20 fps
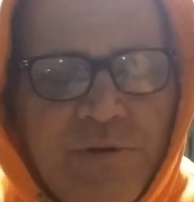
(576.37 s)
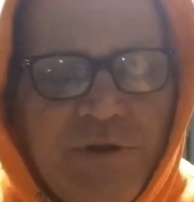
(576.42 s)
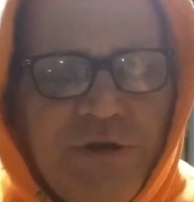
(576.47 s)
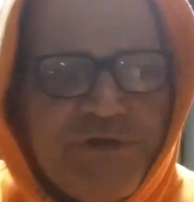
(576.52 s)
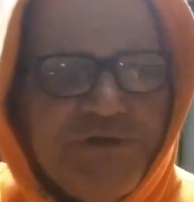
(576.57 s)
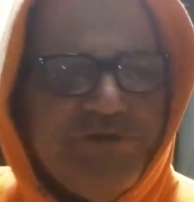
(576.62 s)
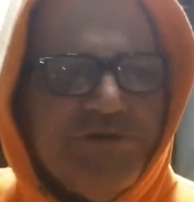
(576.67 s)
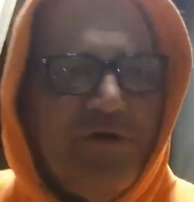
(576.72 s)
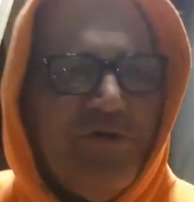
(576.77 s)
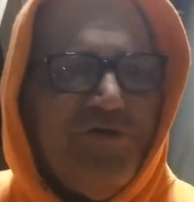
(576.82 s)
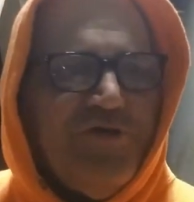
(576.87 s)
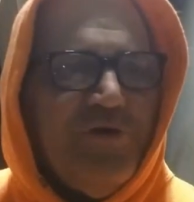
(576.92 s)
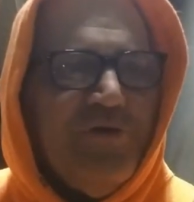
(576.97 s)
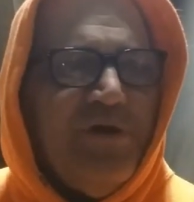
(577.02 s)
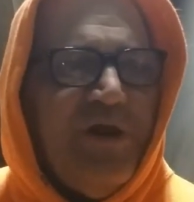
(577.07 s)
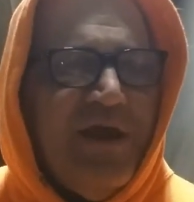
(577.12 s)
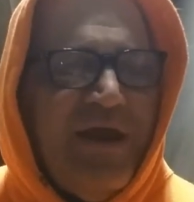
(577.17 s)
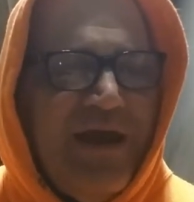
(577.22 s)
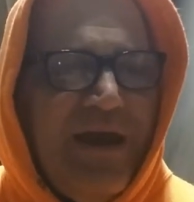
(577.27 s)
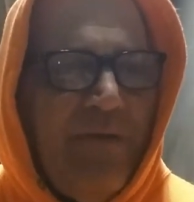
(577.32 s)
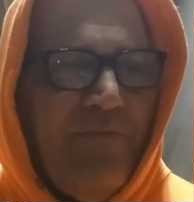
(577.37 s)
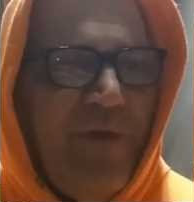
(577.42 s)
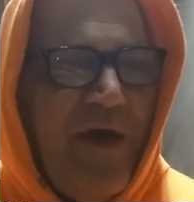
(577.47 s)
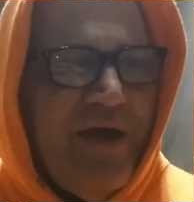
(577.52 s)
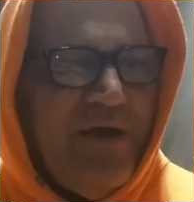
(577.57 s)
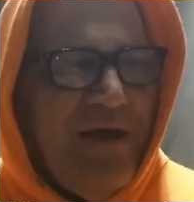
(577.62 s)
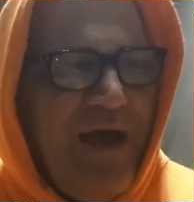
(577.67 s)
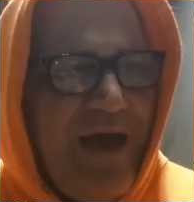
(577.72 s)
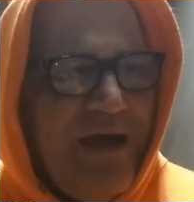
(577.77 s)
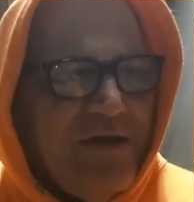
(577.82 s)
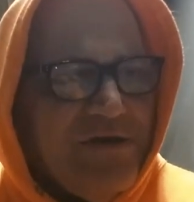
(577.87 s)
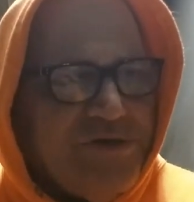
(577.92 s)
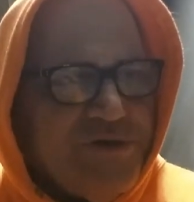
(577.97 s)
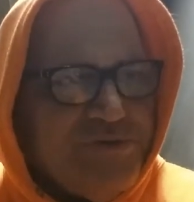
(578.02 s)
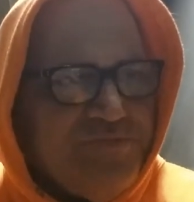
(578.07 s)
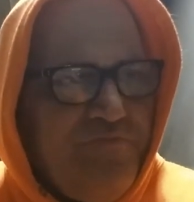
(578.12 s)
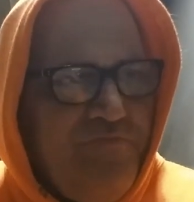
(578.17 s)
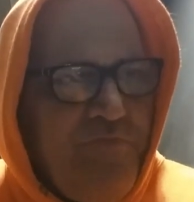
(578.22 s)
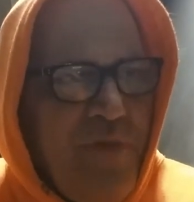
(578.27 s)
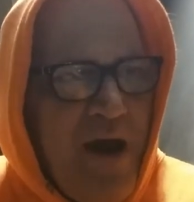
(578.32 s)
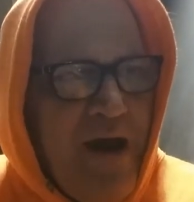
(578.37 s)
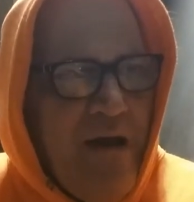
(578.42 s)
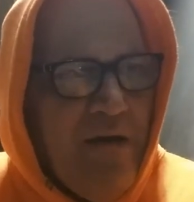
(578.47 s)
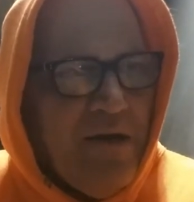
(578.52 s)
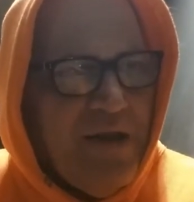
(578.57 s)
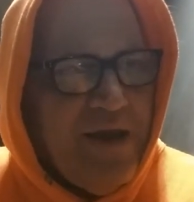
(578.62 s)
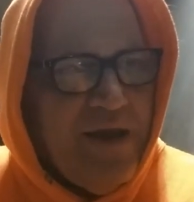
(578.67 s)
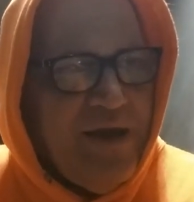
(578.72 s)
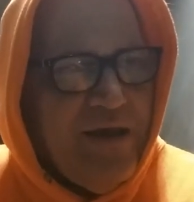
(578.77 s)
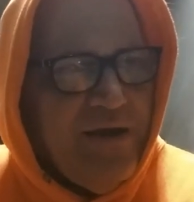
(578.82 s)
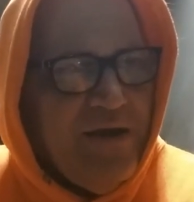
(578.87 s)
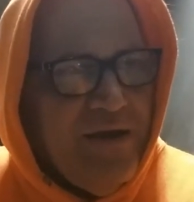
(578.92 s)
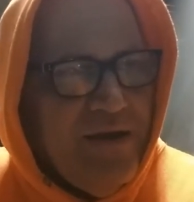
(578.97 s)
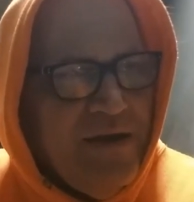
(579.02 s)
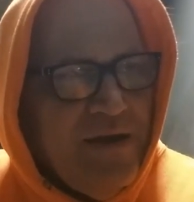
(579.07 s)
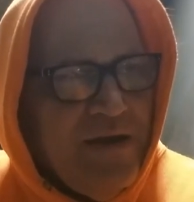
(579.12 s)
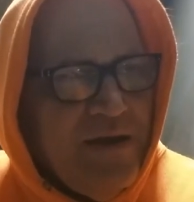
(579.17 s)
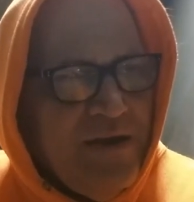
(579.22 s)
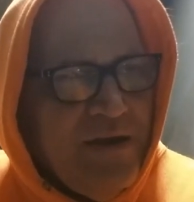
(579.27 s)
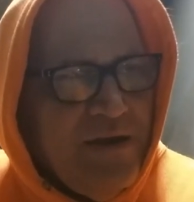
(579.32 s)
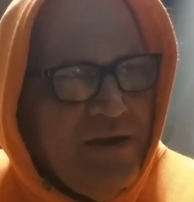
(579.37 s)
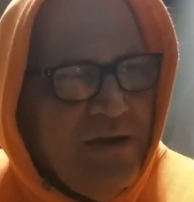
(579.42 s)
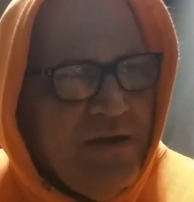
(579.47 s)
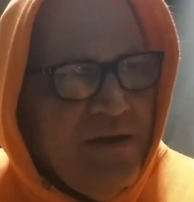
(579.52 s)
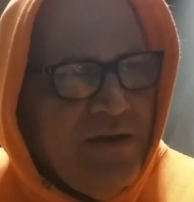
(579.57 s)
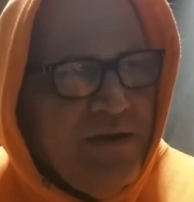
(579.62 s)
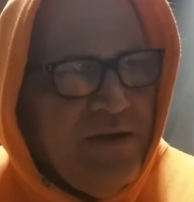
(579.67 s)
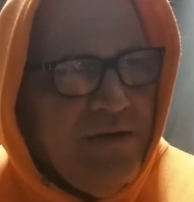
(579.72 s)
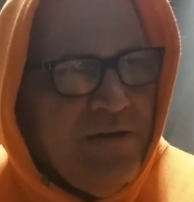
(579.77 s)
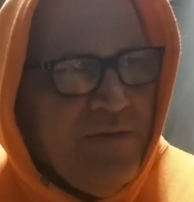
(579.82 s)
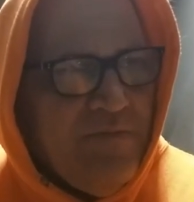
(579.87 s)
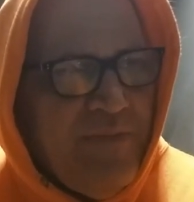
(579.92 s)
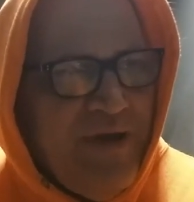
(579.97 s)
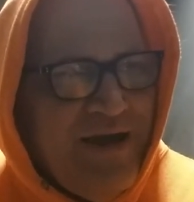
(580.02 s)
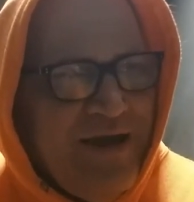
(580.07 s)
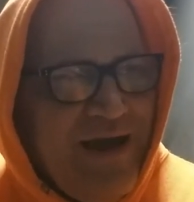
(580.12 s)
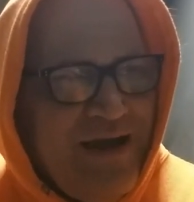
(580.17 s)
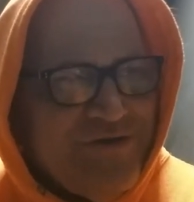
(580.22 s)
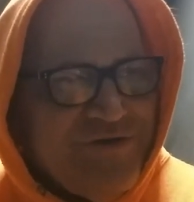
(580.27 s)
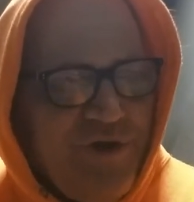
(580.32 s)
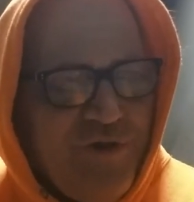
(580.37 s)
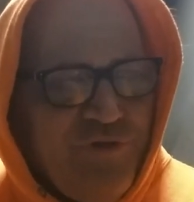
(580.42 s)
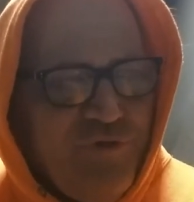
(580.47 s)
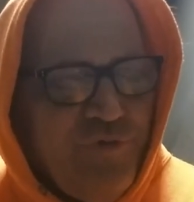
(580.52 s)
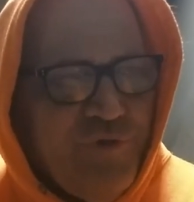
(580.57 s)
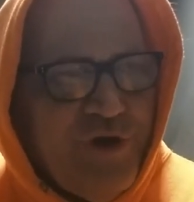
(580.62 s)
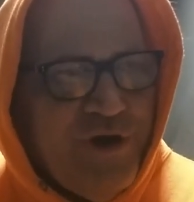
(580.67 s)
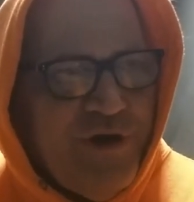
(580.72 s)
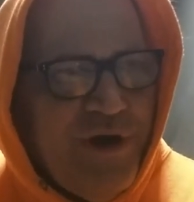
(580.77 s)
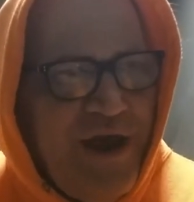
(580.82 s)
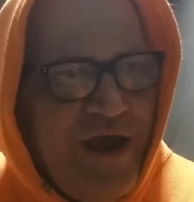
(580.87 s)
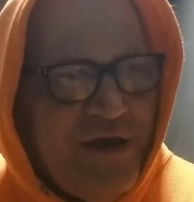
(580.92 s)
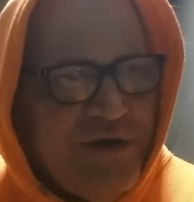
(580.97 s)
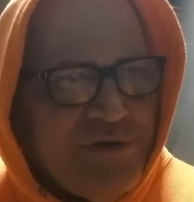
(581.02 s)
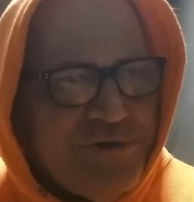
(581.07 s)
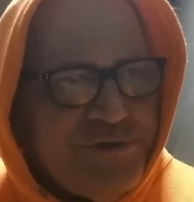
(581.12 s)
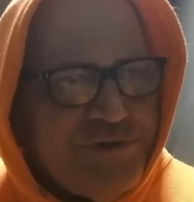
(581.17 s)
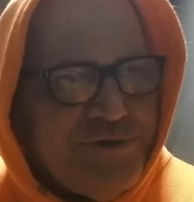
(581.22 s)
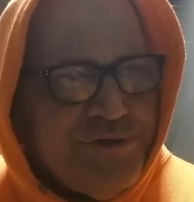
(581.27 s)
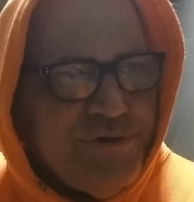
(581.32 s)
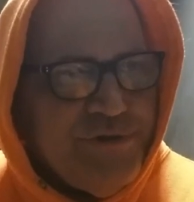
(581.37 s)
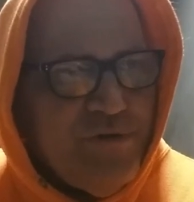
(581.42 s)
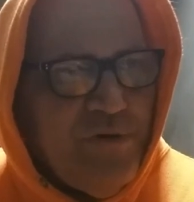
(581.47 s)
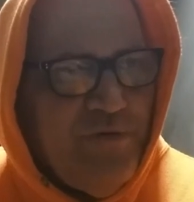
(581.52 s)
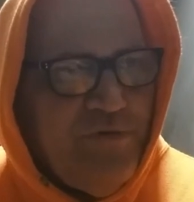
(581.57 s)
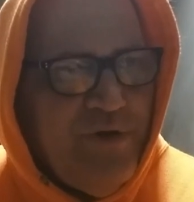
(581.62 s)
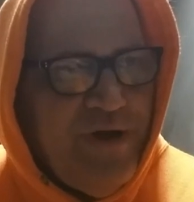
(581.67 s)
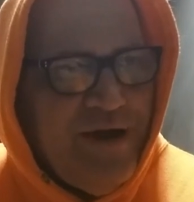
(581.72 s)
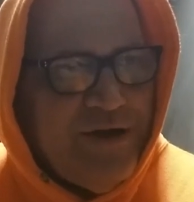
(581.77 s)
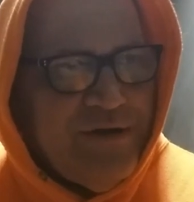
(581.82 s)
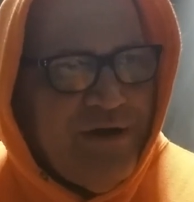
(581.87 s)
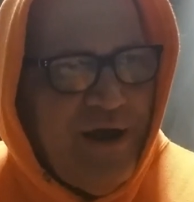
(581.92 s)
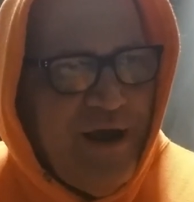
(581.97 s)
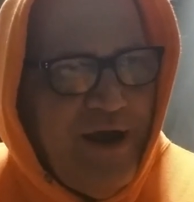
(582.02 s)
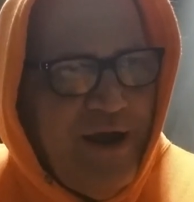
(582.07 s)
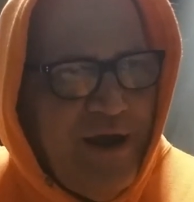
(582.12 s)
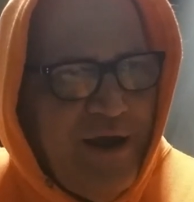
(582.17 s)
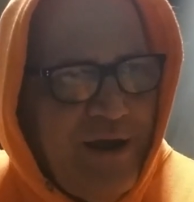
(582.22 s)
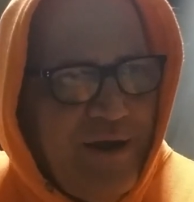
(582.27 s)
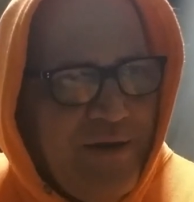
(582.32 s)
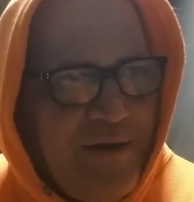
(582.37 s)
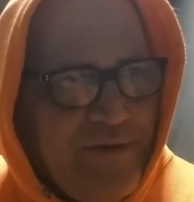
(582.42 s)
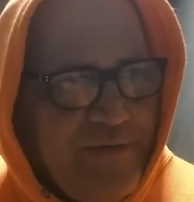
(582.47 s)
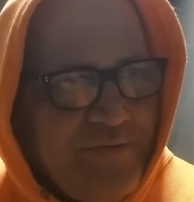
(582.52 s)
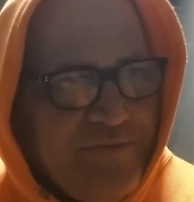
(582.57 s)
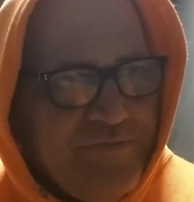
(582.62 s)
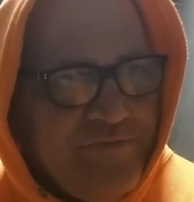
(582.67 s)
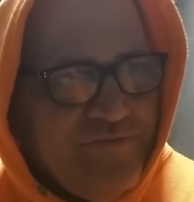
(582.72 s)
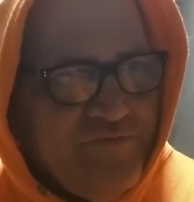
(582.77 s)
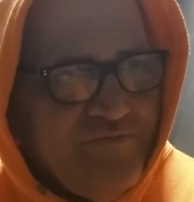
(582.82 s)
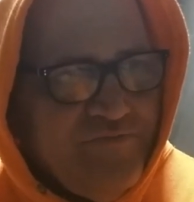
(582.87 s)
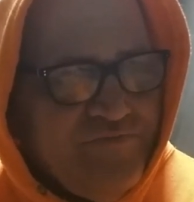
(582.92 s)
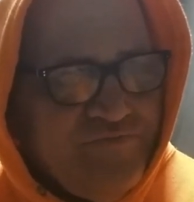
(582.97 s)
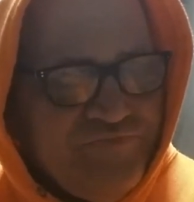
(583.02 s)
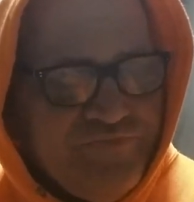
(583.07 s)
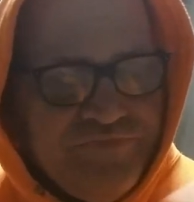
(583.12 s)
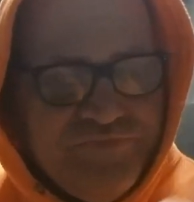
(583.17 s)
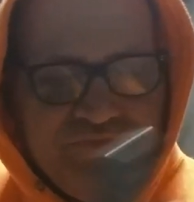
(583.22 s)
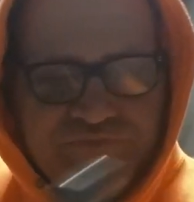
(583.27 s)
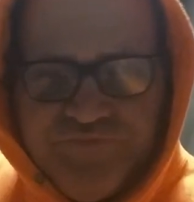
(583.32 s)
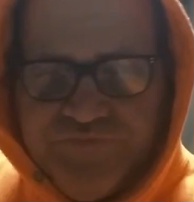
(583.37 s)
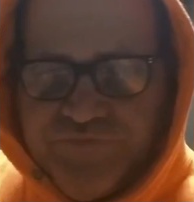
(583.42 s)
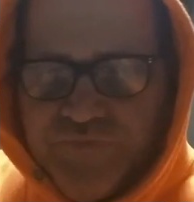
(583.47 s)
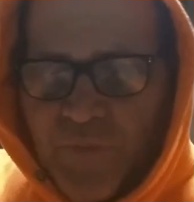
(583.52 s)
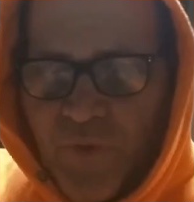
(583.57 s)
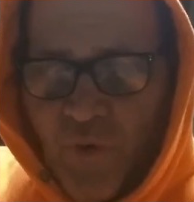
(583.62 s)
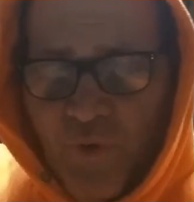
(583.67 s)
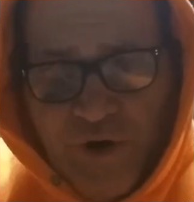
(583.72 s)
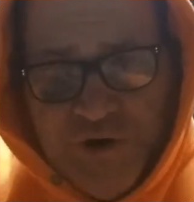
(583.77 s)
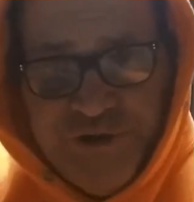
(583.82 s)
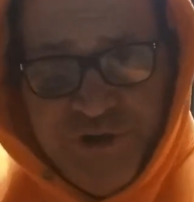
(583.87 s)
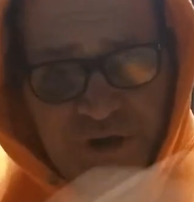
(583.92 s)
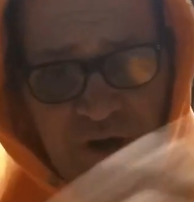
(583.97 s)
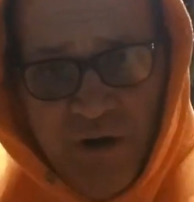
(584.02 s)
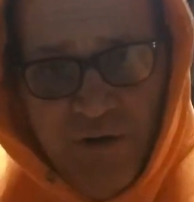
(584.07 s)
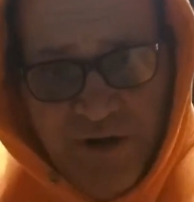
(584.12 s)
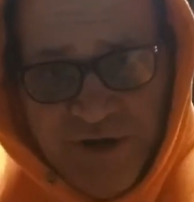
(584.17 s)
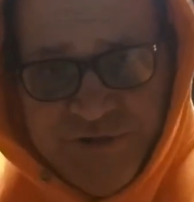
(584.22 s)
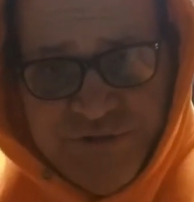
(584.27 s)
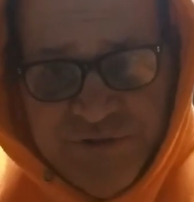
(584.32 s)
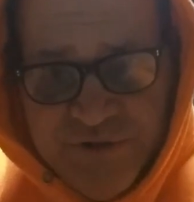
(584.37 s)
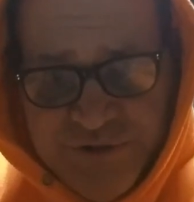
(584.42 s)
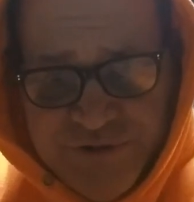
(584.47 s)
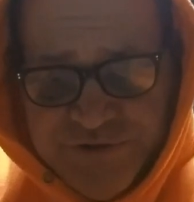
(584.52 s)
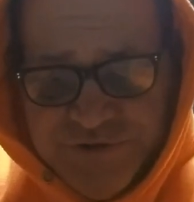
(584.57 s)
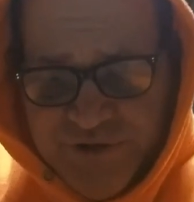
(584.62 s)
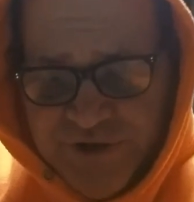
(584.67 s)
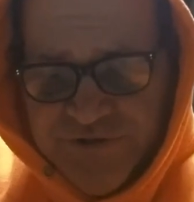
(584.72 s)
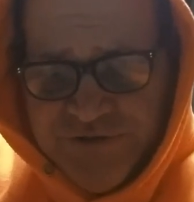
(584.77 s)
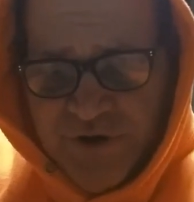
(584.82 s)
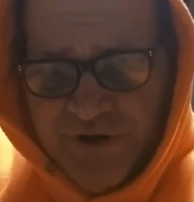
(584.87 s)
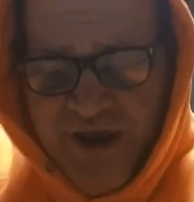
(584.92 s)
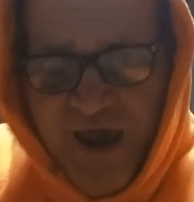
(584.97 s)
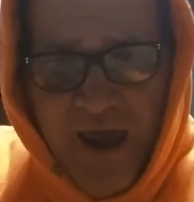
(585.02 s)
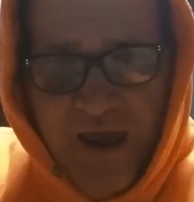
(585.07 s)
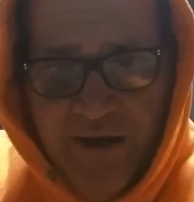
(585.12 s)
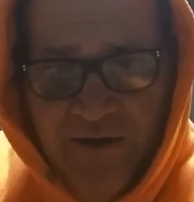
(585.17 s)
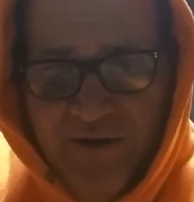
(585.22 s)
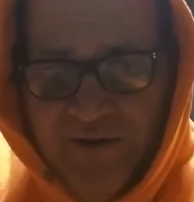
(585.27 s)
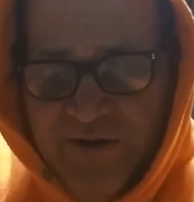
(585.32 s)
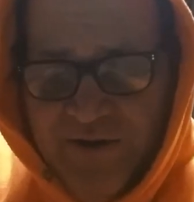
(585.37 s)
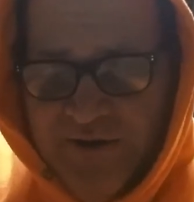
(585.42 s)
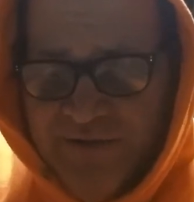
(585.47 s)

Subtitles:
This is a 30 amp. I could just barely make out the 3 and a 0 and the A. Which, you know, it's okay.